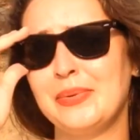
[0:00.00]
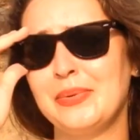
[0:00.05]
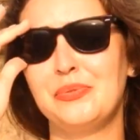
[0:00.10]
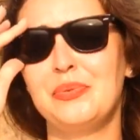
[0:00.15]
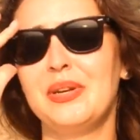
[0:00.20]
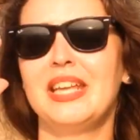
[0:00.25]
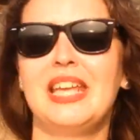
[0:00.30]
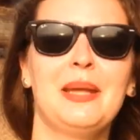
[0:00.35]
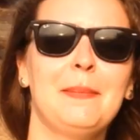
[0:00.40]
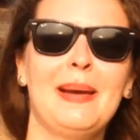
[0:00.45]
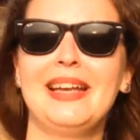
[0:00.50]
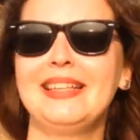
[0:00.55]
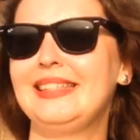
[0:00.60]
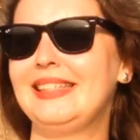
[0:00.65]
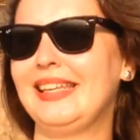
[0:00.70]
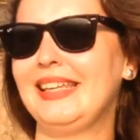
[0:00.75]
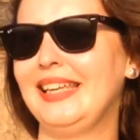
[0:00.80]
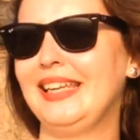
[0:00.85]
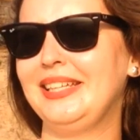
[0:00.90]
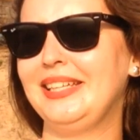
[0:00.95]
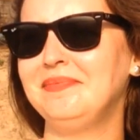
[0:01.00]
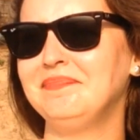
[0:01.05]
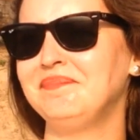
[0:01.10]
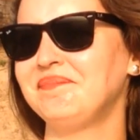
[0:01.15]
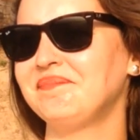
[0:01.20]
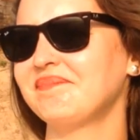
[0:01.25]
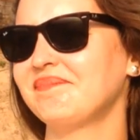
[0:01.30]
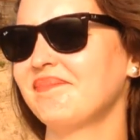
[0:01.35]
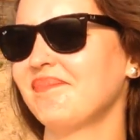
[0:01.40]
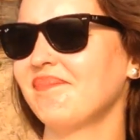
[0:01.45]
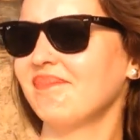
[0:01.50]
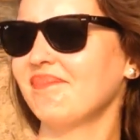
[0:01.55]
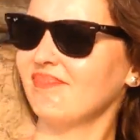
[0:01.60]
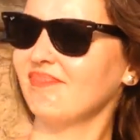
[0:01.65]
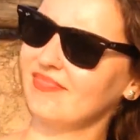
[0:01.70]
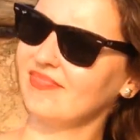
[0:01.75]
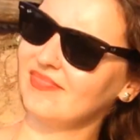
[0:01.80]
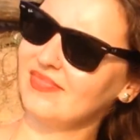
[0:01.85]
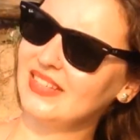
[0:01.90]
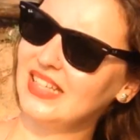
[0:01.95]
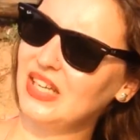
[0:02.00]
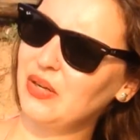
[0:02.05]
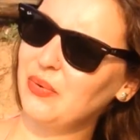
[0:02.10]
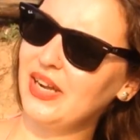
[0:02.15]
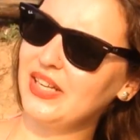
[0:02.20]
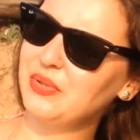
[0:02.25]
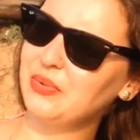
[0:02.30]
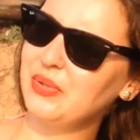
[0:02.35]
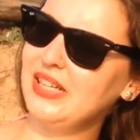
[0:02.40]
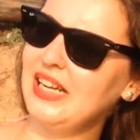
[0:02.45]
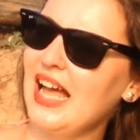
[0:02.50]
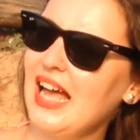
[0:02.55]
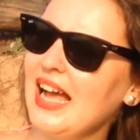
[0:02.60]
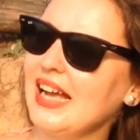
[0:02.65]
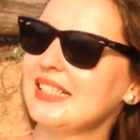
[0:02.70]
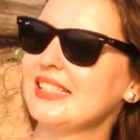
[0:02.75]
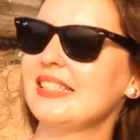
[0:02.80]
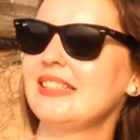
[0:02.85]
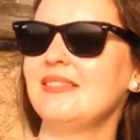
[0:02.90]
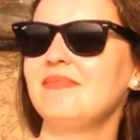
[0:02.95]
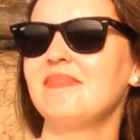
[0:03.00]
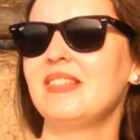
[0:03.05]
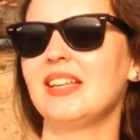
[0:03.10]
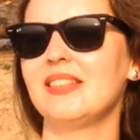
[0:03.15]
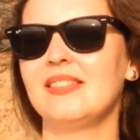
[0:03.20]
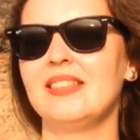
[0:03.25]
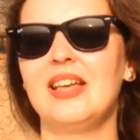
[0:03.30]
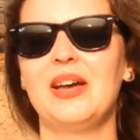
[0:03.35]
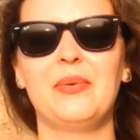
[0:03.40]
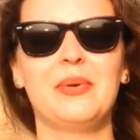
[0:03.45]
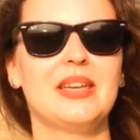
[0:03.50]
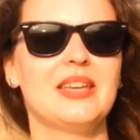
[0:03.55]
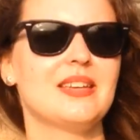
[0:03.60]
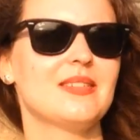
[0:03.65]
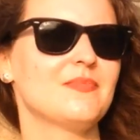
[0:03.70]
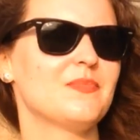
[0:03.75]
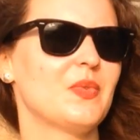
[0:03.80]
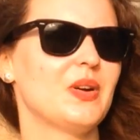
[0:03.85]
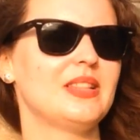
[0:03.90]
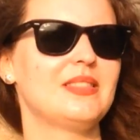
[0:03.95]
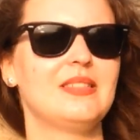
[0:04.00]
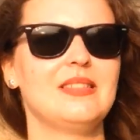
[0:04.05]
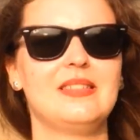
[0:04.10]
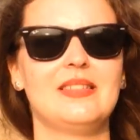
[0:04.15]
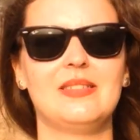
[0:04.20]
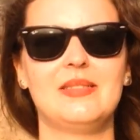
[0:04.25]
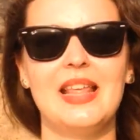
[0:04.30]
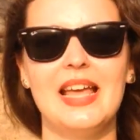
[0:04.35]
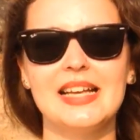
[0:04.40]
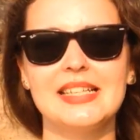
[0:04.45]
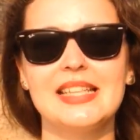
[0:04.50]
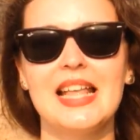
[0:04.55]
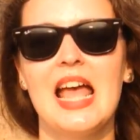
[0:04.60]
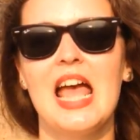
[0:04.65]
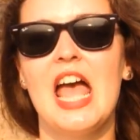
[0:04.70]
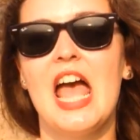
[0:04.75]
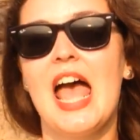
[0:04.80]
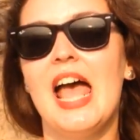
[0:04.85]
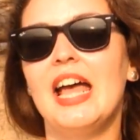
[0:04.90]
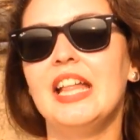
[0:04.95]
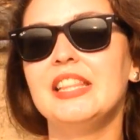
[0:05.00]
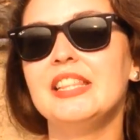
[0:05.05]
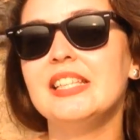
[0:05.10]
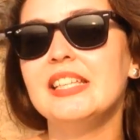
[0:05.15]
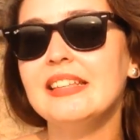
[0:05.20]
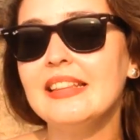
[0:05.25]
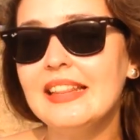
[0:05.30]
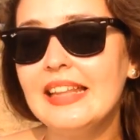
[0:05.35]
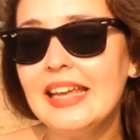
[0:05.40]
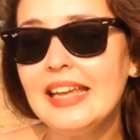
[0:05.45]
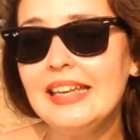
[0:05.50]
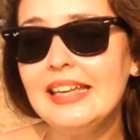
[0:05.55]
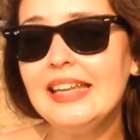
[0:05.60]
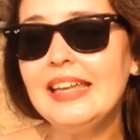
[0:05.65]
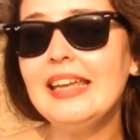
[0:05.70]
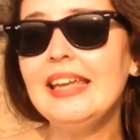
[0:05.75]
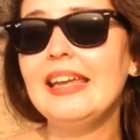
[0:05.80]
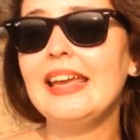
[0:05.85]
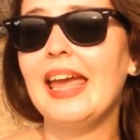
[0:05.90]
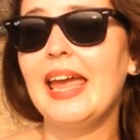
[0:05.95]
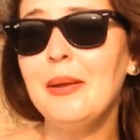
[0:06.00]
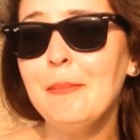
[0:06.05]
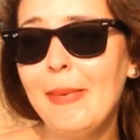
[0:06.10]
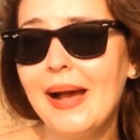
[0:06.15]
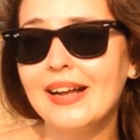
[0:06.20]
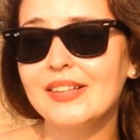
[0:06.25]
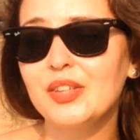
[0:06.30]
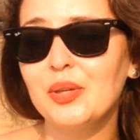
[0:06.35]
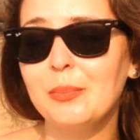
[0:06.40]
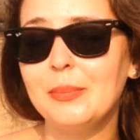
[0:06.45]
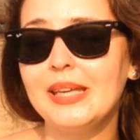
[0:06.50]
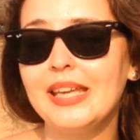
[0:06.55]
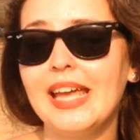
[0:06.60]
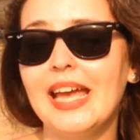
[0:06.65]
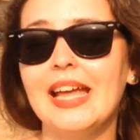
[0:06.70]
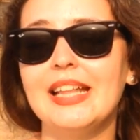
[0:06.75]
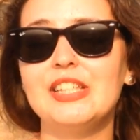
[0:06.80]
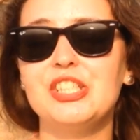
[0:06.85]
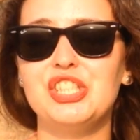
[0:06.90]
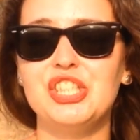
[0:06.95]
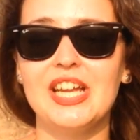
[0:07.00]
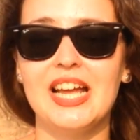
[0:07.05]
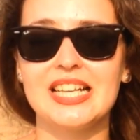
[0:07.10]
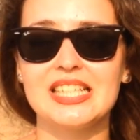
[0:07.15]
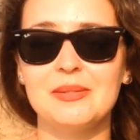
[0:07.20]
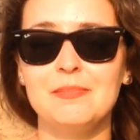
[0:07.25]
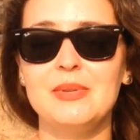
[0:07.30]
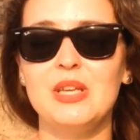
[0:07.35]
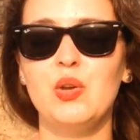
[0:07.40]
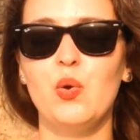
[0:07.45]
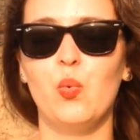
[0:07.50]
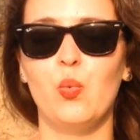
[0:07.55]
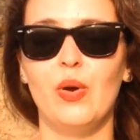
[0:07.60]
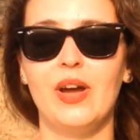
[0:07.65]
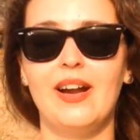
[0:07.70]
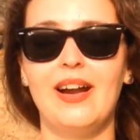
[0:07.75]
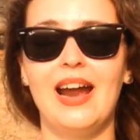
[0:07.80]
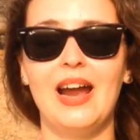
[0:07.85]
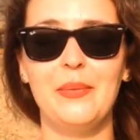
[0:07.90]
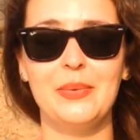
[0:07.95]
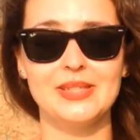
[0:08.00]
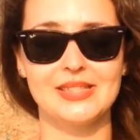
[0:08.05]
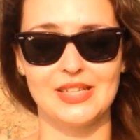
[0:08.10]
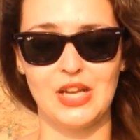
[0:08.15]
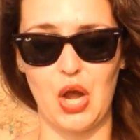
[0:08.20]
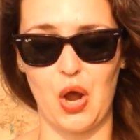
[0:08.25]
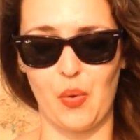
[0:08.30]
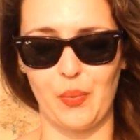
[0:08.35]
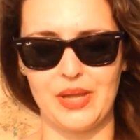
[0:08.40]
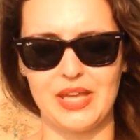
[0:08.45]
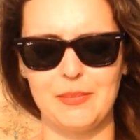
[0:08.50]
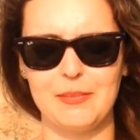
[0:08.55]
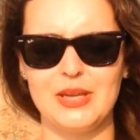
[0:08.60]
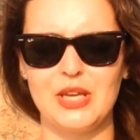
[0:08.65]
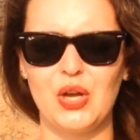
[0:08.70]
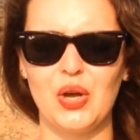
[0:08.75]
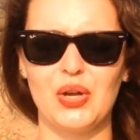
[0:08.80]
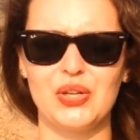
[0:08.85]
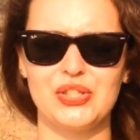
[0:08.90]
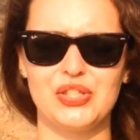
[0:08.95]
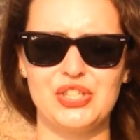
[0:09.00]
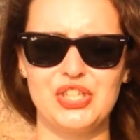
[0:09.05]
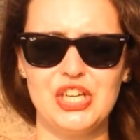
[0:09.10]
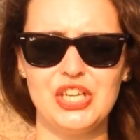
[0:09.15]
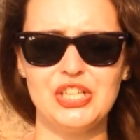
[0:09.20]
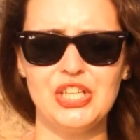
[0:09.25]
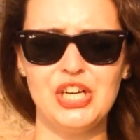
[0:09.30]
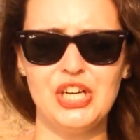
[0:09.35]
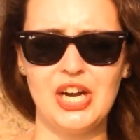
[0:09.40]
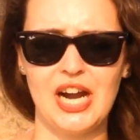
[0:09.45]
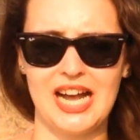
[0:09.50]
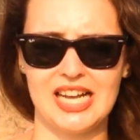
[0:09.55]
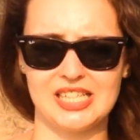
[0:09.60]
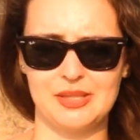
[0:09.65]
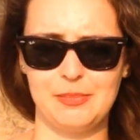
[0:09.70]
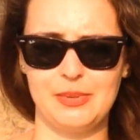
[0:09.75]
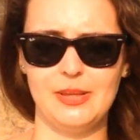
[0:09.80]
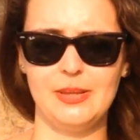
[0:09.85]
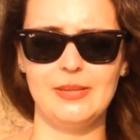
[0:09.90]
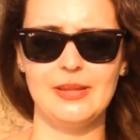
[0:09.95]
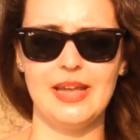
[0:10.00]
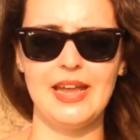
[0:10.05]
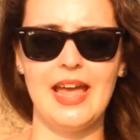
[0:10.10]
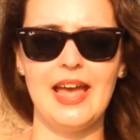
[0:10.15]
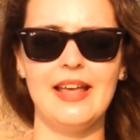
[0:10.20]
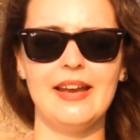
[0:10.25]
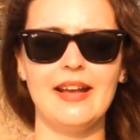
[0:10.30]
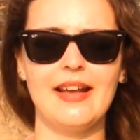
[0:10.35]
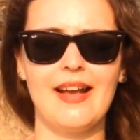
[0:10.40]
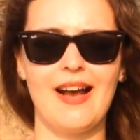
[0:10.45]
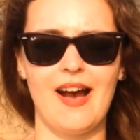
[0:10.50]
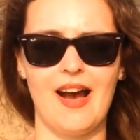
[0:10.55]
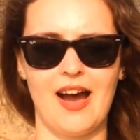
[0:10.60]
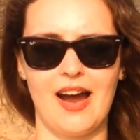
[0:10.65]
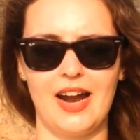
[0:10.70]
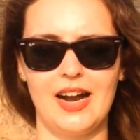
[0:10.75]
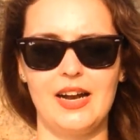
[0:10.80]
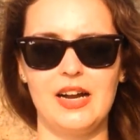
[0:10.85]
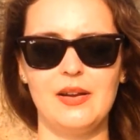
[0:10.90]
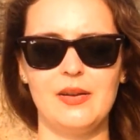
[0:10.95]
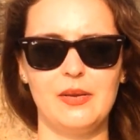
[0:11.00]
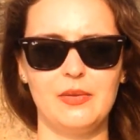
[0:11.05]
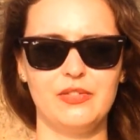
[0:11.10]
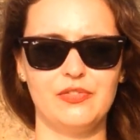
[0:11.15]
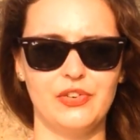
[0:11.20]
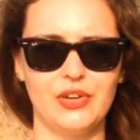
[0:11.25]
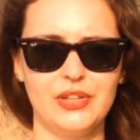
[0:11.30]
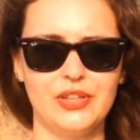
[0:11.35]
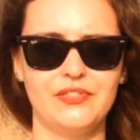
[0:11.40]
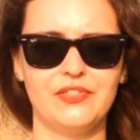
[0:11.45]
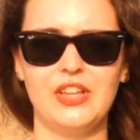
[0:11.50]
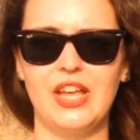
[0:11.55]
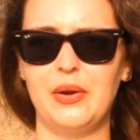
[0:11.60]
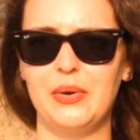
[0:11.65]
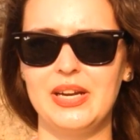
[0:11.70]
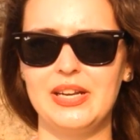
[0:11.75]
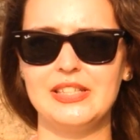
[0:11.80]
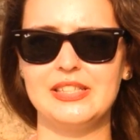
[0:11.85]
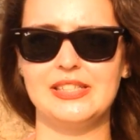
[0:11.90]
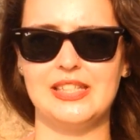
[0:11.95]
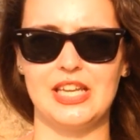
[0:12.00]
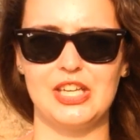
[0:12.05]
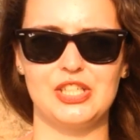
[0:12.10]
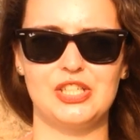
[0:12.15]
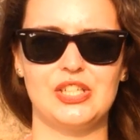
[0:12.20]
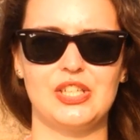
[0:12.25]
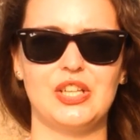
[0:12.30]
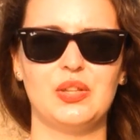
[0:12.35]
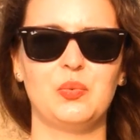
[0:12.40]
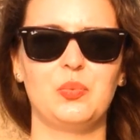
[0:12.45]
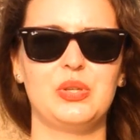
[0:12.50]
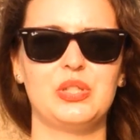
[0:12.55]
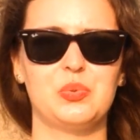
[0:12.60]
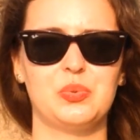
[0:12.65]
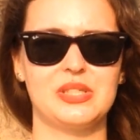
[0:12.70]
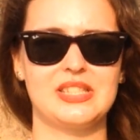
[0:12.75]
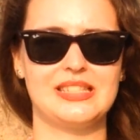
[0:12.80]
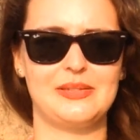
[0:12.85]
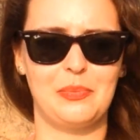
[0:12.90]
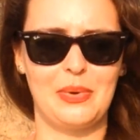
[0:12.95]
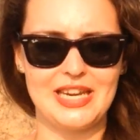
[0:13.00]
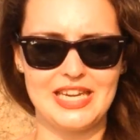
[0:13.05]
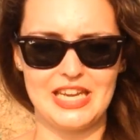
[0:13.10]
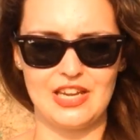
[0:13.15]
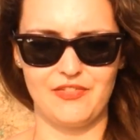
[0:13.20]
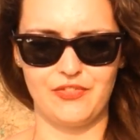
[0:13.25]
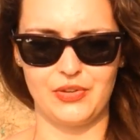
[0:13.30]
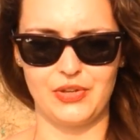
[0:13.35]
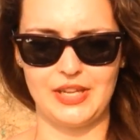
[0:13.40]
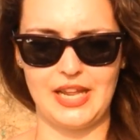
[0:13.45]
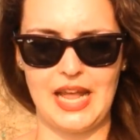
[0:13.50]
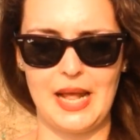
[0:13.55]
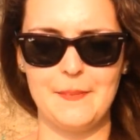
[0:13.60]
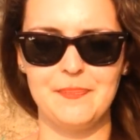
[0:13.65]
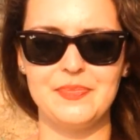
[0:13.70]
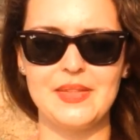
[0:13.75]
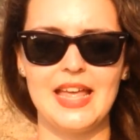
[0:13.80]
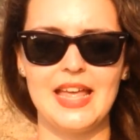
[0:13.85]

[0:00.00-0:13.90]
I was drinking my tea, quite relaxed, not knowing what to do next, And that lady came back to me and she asked me where I was going, because she and her husband, they had a car in front of the radio station which was waiting for them,